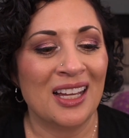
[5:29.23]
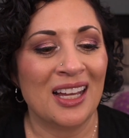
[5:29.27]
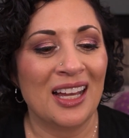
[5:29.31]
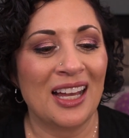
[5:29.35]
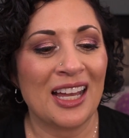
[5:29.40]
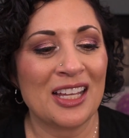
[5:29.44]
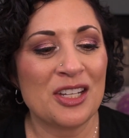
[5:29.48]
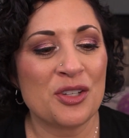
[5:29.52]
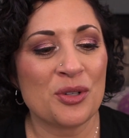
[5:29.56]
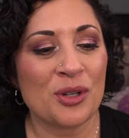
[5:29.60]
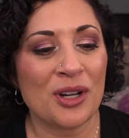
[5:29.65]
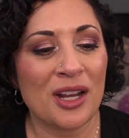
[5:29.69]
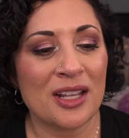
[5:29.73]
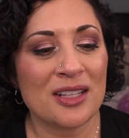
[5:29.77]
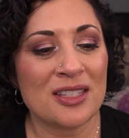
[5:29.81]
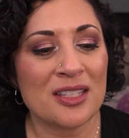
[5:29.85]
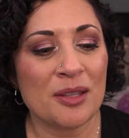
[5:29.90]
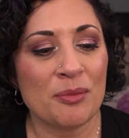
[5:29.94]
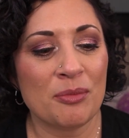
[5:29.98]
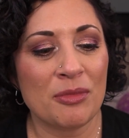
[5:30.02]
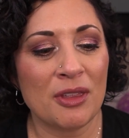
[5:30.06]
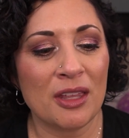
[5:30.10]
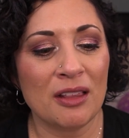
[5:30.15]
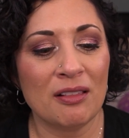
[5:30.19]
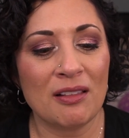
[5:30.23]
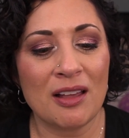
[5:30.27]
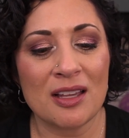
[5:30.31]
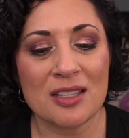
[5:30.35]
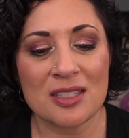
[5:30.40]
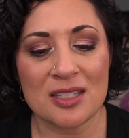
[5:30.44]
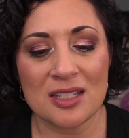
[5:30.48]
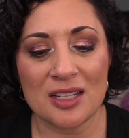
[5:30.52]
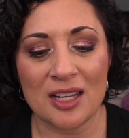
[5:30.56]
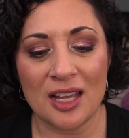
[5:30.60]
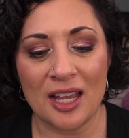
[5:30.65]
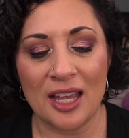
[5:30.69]
I tried something
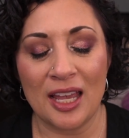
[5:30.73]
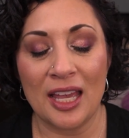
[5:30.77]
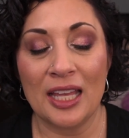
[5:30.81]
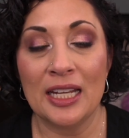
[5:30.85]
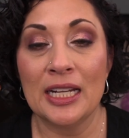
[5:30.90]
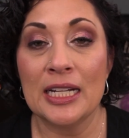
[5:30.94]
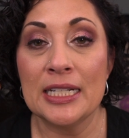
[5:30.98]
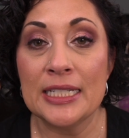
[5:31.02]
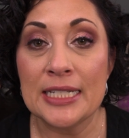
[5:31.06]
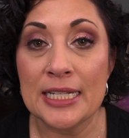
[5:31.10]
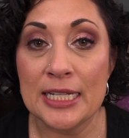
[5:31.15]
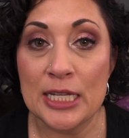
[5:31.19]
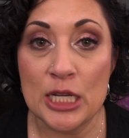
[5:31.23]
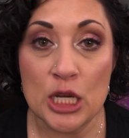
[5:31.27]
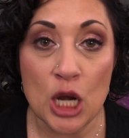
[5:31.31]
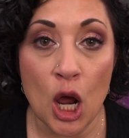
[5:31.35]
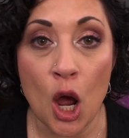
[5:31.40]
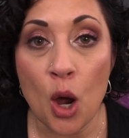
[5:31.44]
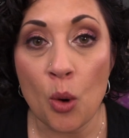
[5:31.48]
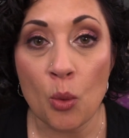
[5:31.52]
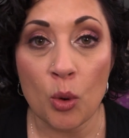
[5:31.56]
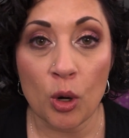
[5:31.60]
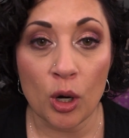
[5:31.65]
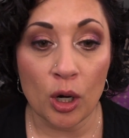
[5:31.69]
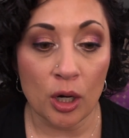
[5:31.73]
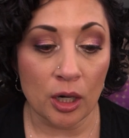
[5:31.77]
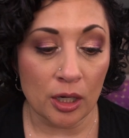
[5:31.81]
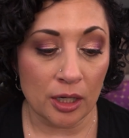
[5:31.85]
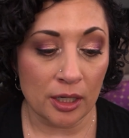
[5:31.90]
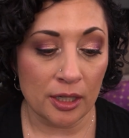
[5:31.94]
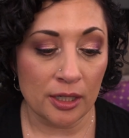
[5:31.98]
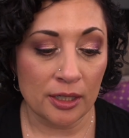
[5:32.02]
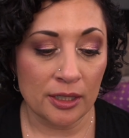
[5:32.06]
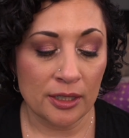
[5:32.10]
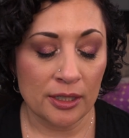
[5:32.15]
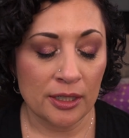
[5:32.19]
last night and it did not
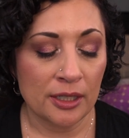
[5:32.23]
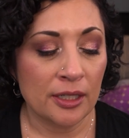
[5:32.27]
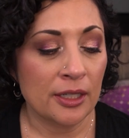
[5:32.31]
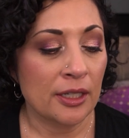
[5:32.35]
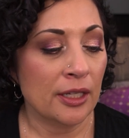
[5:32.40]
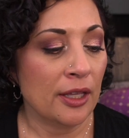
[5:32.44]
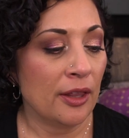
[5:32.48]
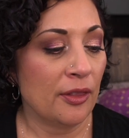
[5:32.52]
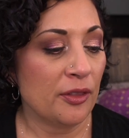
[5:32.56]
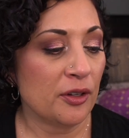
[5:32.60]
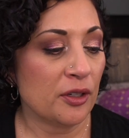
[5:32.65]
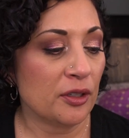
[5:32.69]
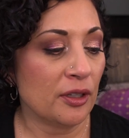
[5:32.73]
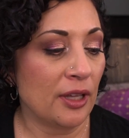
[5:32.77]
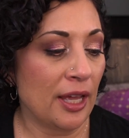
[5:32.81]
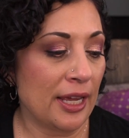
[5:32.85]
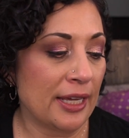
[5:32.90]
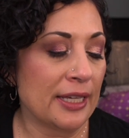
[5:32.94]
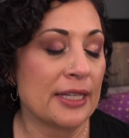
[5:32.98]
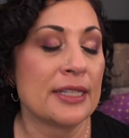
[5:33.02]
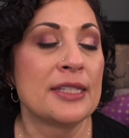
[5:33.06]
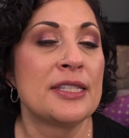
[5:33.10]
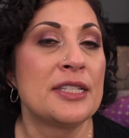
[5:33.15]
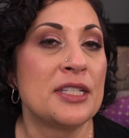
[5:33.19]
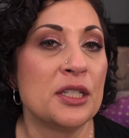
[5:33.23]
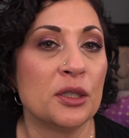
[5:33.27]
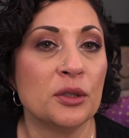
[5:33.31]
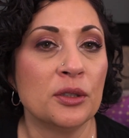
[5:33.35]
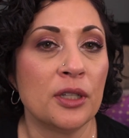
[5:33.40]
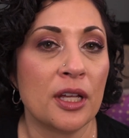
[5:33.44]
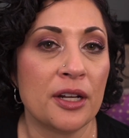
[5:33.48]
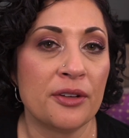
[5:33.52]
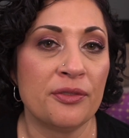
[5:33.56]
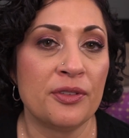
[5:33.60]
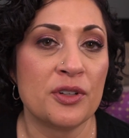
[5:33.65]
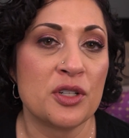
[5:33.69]
work. They're like still
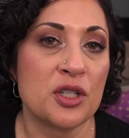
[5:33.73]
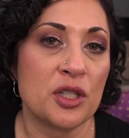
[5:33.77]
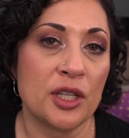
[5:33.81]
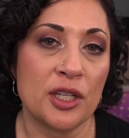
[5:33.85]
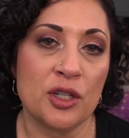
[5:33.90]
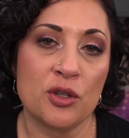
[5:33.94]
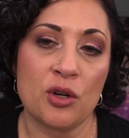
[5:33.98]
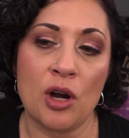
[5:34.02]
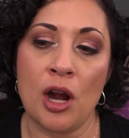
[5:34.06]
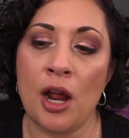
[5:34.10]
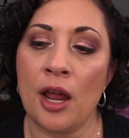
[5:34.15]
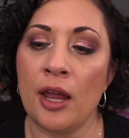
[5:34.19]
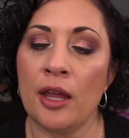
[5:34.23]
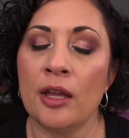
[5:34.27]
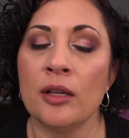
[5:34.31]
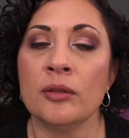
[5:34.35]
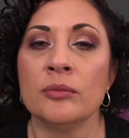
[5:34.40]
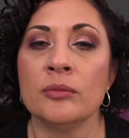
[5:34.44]
not officially dry.